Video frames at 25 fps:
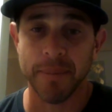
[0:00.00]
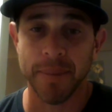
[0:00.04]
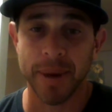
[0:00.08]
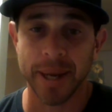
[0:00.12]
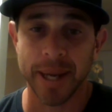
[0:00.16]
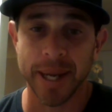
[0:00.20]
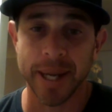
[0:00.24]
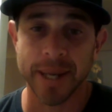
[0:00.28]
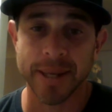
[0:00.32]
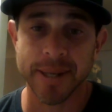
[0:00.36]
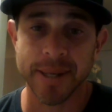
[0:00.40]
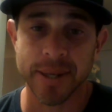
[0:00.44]
my
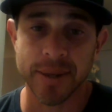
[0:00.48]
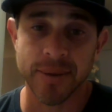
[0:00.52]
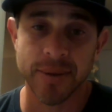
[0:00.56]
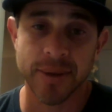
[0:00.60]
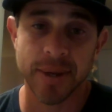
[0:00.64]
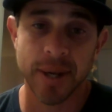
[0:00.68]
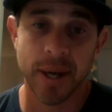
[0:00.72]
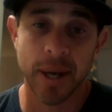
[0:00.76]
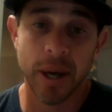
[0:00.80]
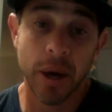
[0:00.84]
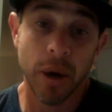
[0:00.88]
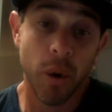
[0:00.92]

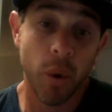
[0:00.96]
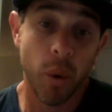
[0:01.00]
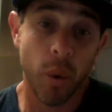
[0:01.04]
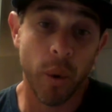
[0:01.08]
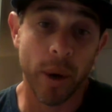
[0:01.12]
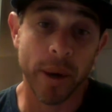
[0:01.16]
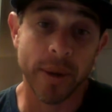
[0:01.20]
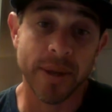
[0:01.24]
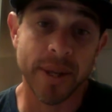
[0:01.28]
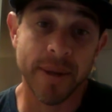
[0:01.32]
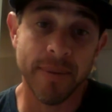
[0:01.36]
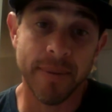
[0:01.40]
lessons or
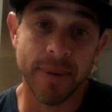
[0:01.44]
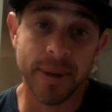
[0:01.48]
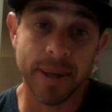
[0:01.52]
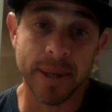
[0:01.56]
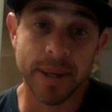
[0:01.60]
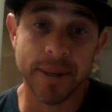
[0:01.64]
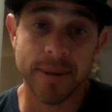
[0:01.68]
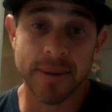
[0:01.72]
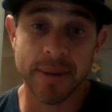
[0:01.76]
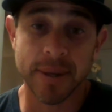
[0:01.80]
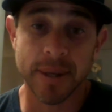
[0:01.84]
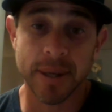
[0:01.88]

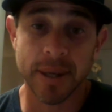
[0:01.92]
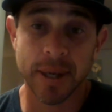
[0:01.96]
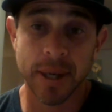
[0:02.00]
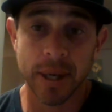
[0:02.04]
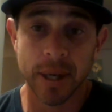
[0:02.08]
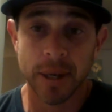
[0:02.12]
activities,